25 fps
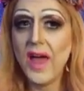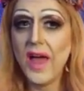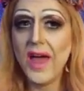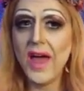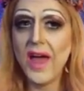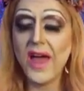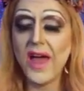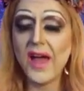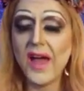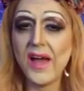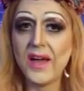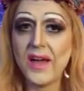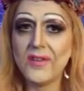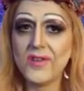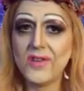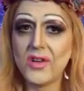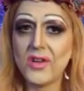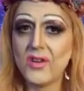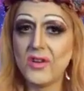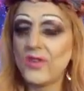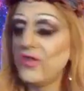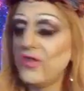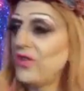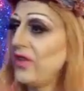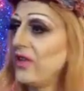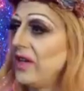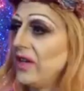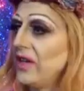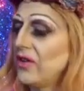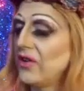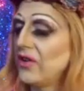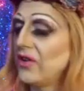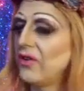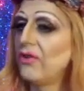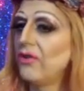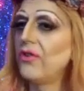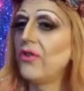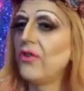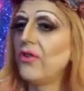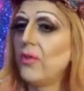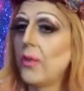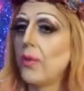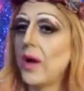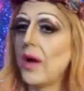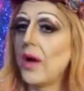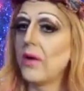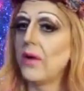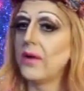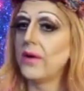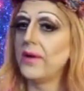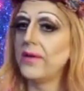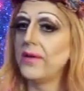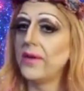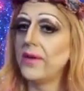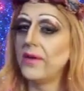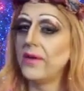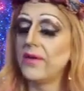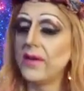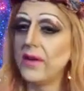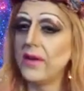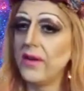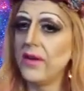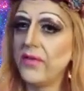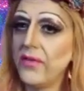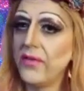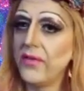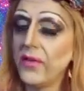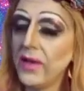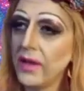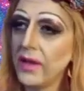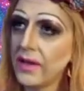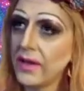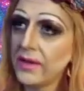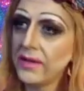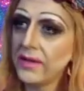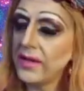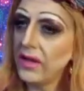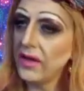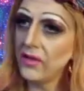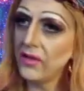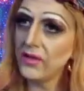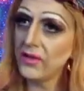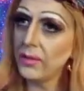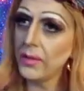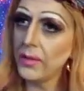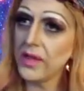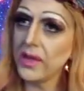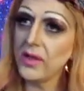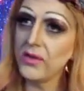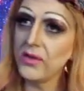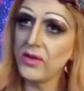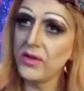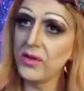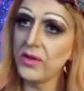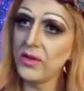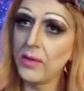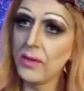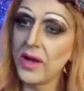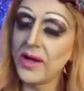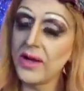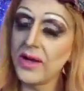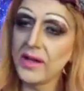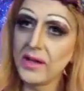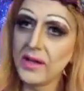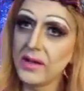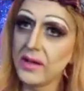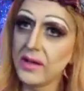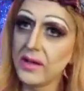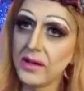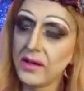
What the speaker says: and she turned around and says, excuse me, do you mind?